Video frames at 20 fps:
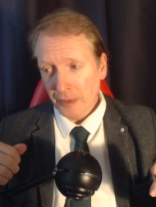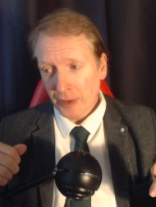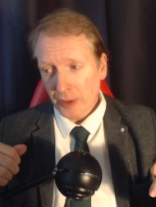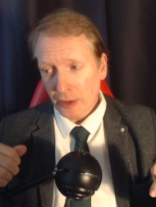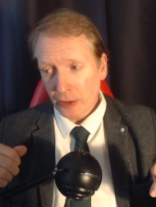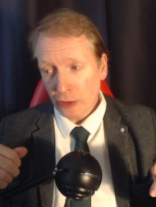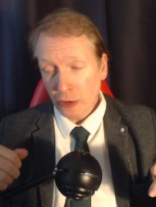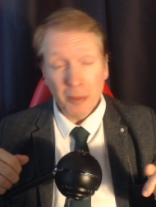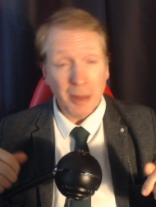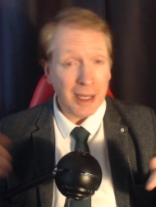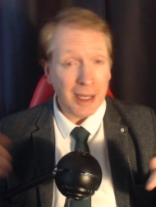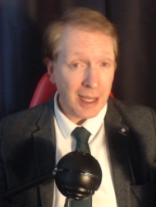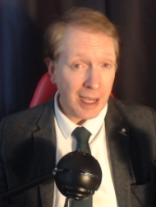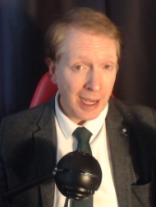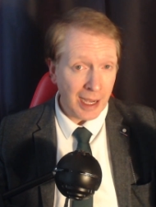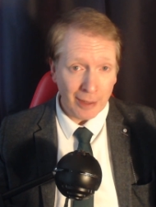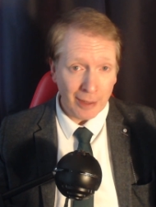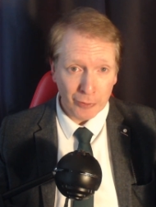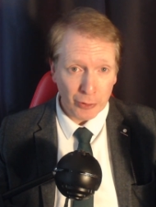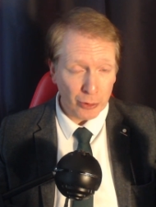You might
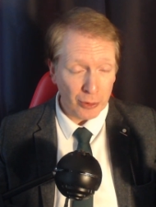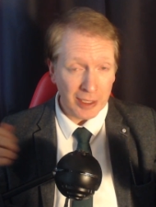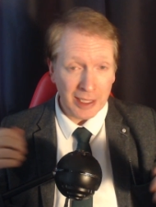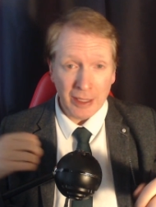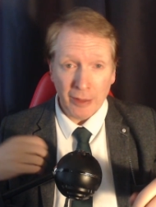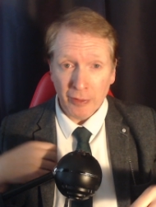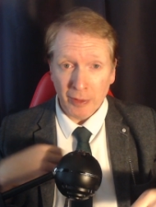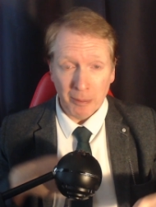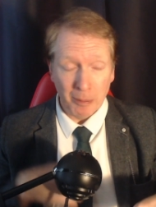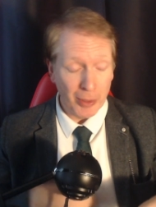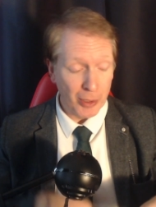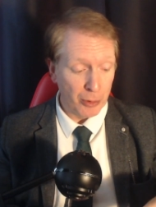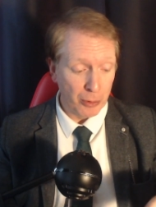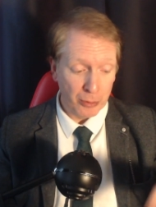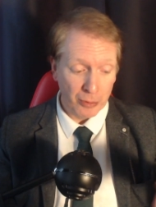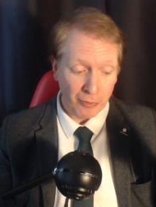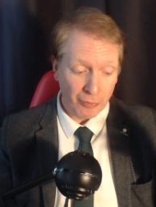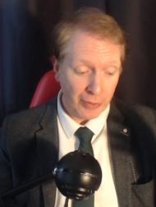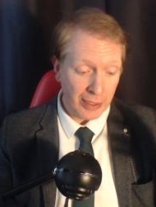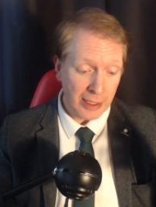have to even build
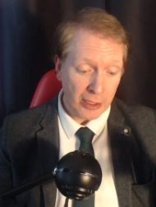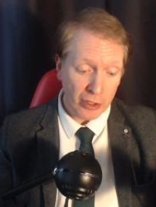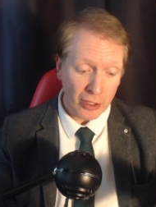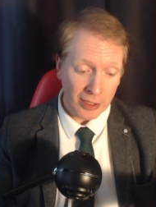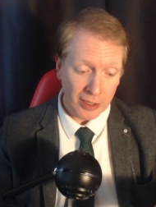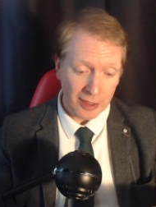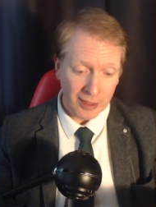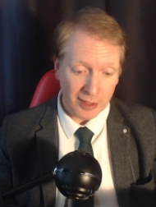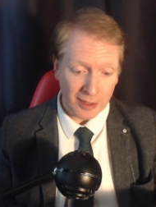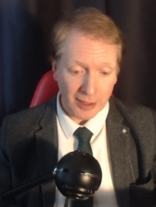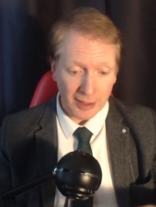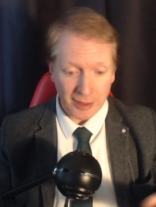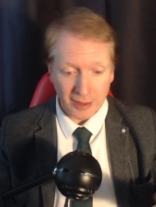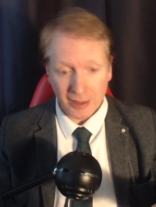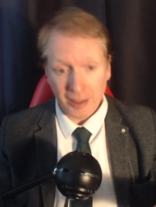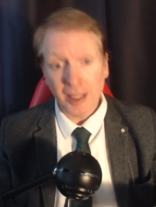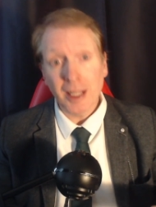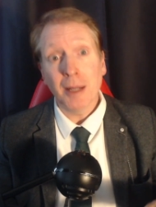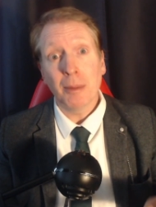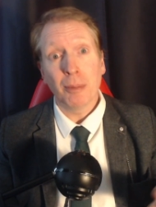features that
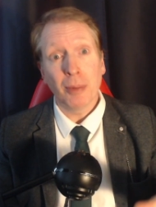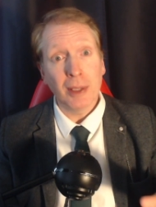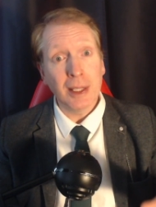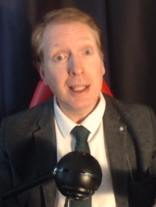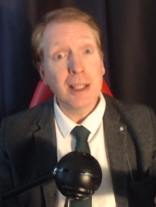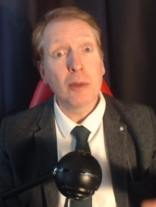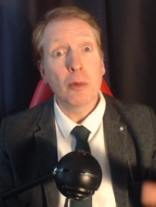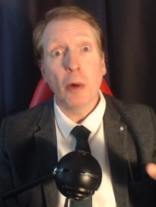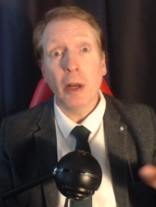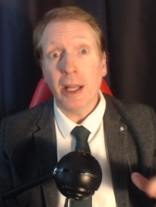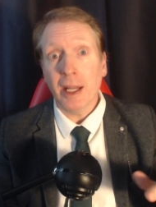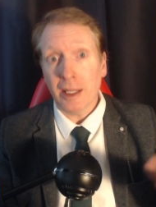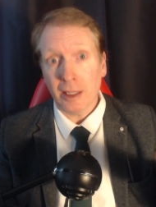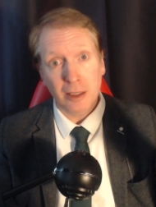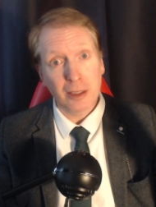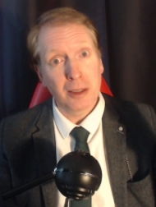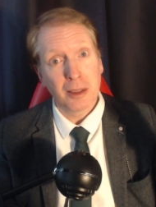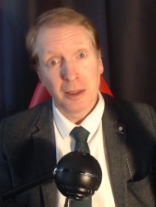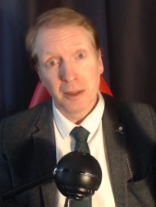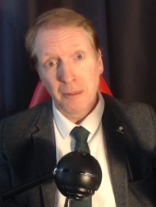say, please
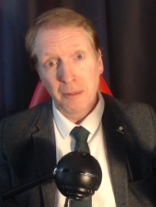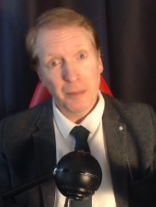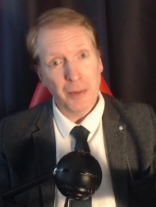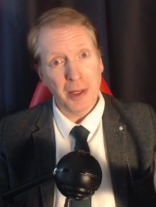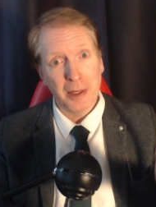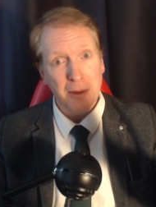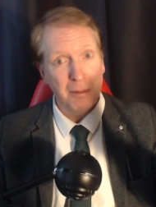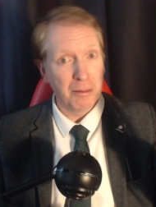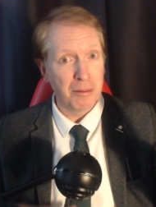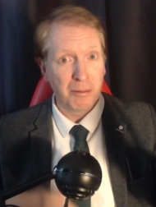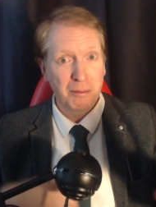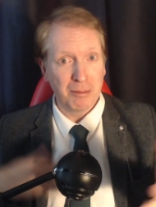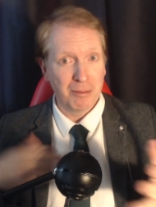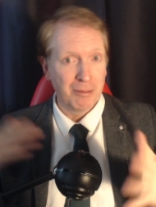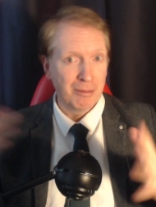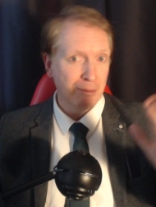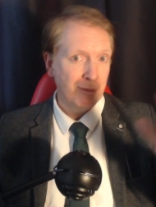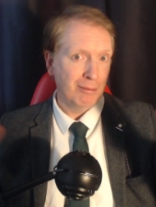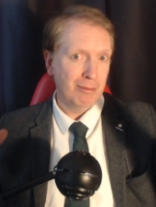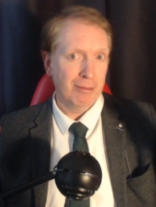wait and,
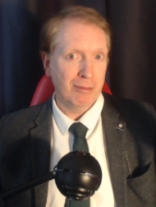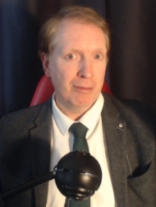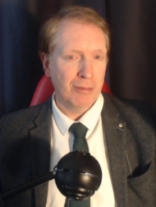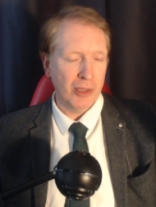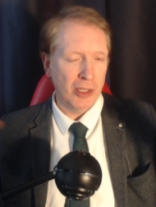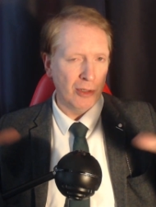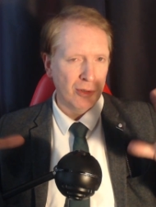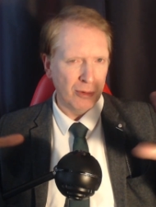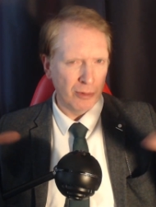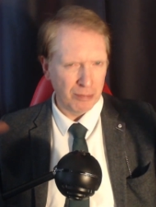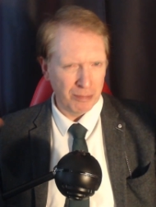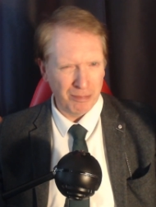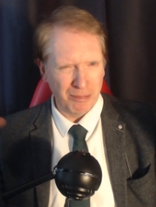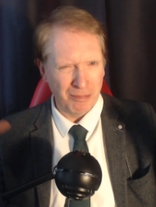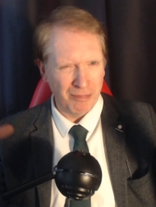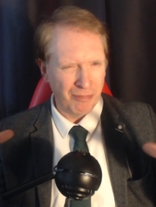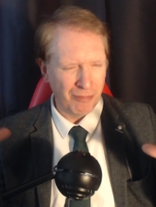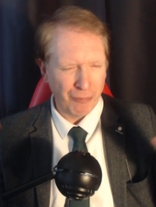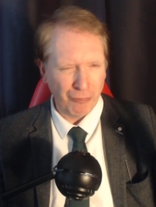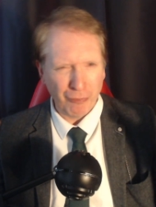you know,
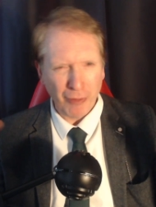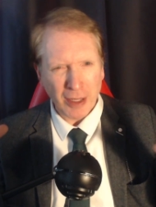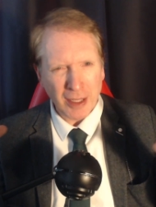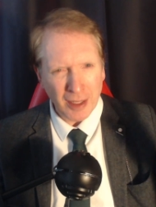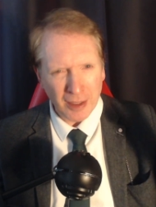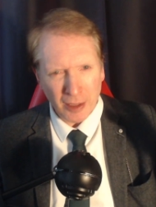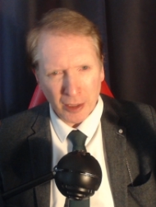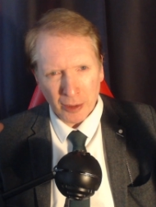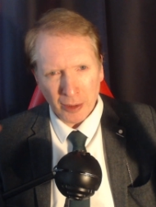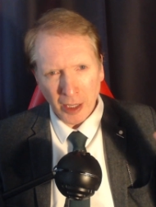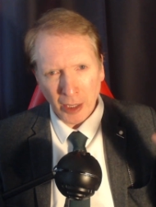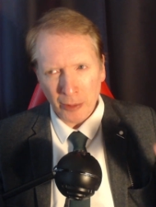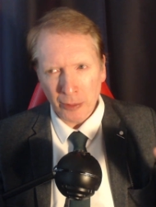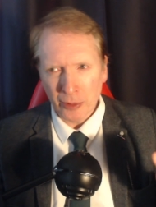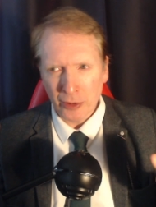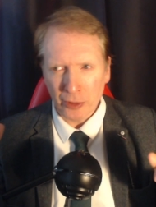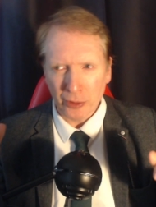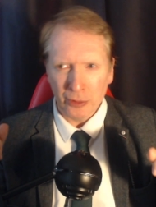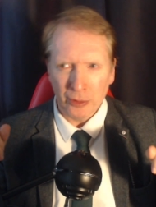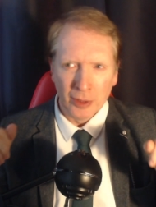figure out how
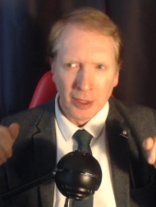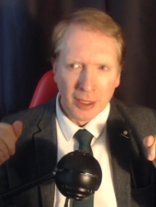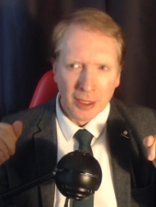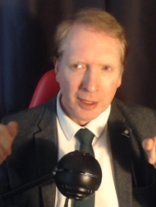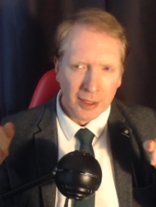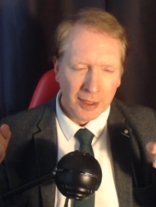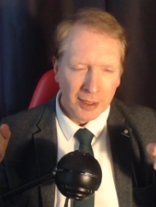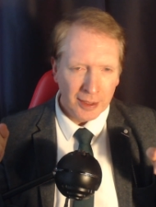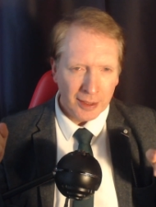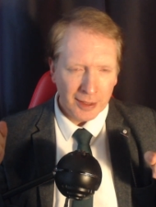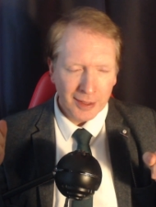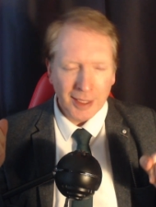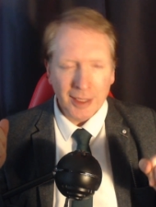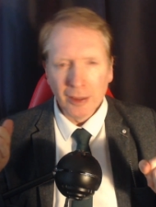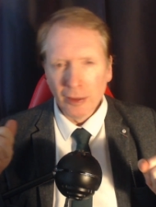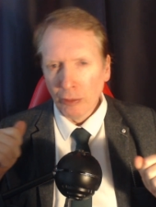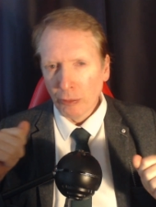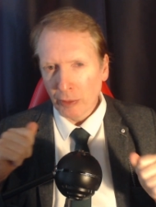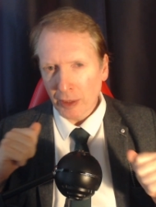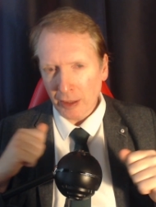to
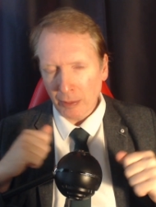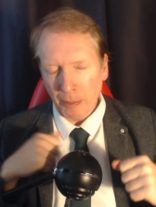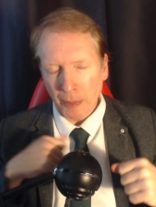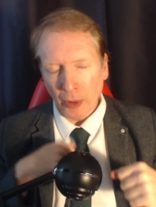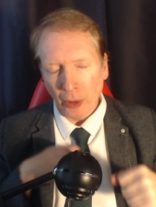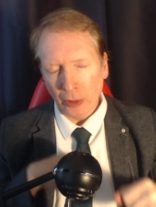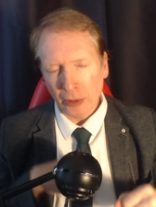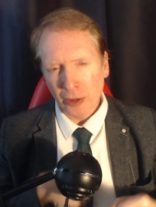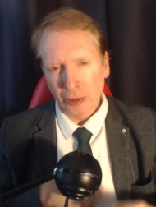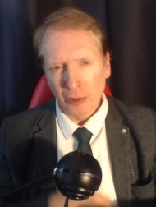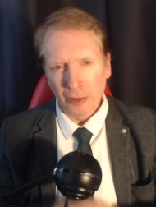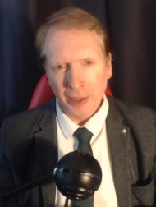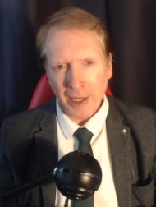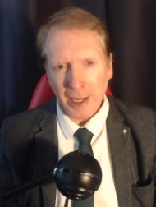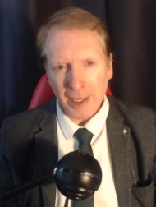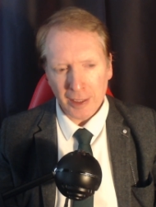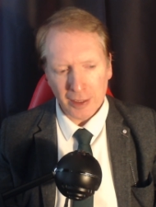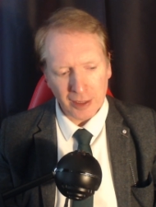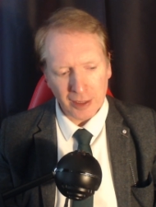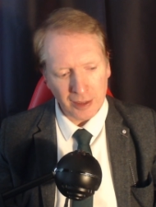deal with
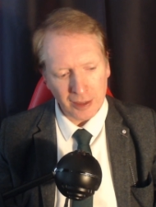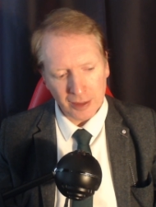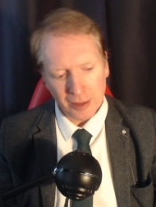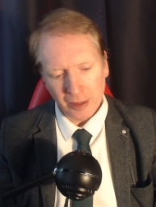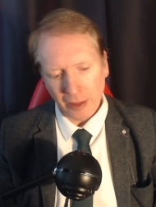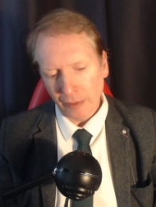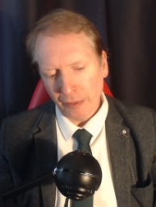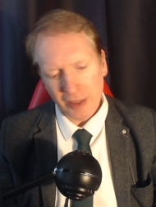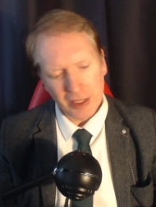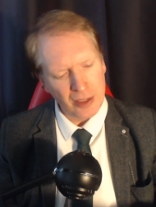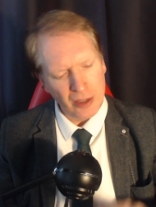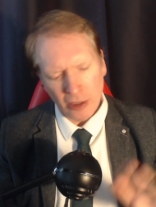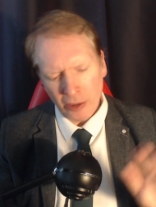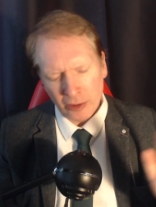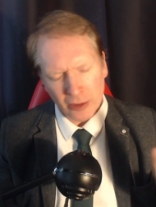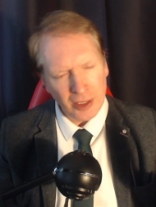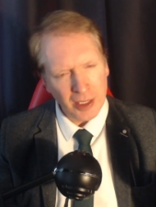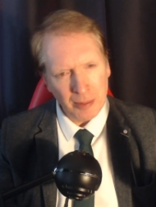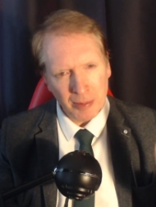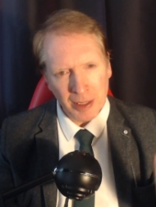bottlenecks and stuff. It's not
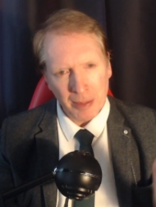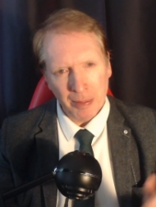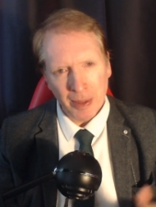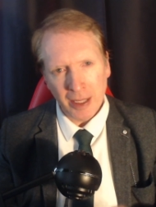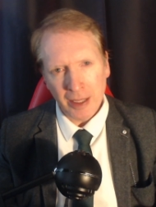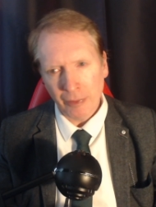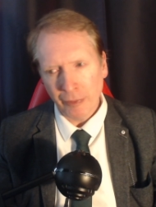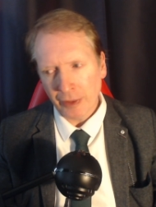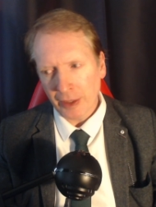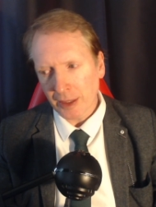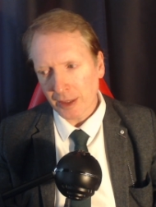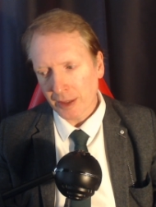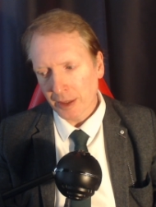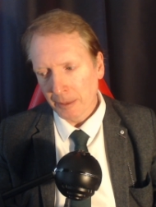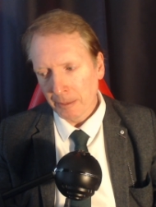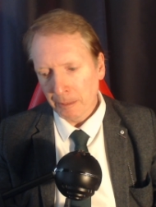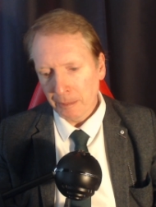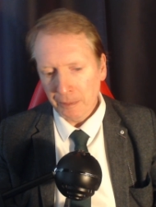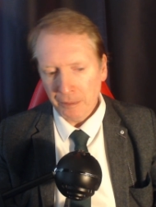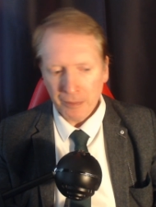going to be perfect,
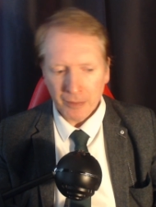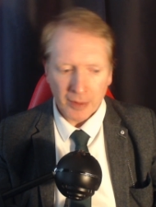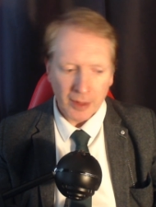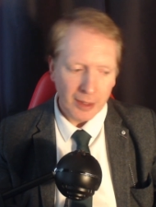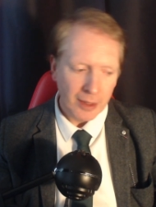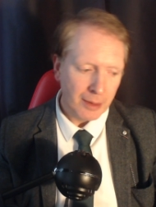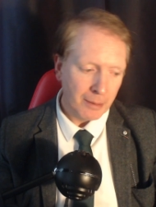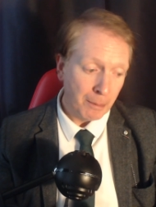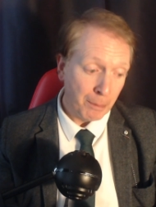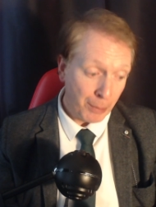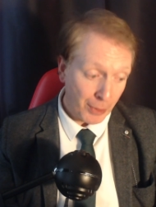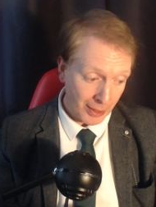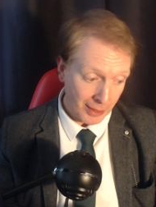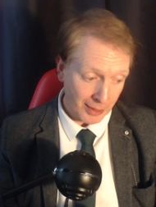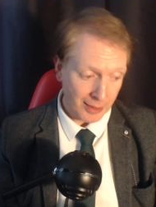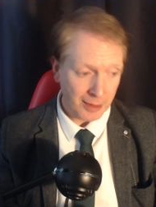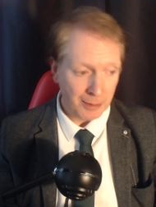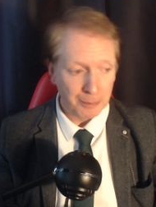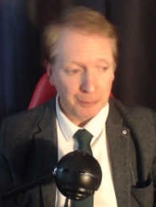but